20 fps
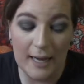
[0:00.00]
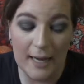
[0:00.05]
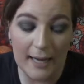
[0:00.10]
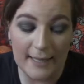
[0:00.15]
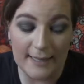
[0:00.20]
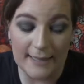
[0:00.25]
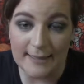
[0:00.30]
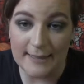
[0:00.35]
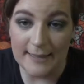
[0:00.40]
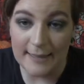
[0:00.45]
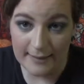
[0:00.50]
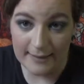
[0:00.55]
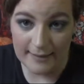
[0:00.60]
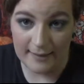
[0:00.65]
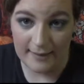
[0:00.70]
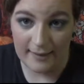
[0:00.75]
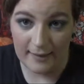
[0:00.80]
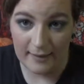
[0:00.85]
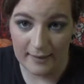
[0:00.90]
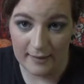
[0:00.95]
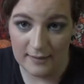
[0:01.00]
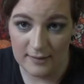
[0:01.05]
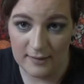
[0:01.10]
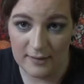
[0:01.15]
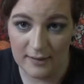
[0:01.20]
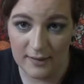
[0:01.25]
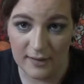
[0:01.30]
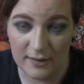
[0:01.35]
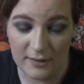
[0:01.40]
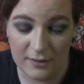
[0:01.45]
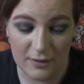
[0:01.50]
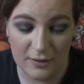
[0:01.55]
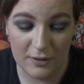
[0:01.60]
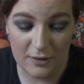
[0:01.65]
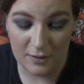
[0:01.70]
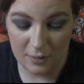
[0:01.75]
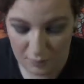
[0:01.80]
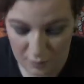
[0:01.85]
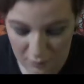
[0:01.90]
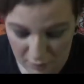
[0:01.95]
I did that. I
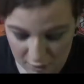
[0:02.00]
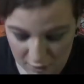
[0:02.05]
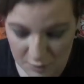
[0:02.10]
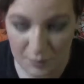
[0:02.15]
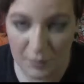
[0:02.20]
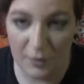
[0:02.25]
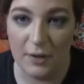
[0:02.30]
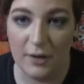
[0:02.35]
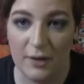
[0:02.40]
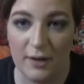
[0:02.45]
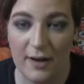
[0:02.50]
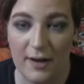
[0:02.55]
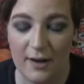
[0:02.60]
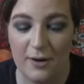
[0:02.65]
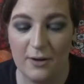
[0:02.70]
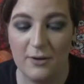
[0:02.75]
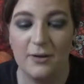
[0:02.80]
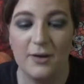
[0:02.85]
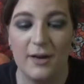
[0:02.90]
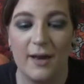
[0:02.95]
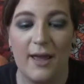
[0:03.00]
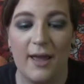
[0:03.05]
took the brush part out,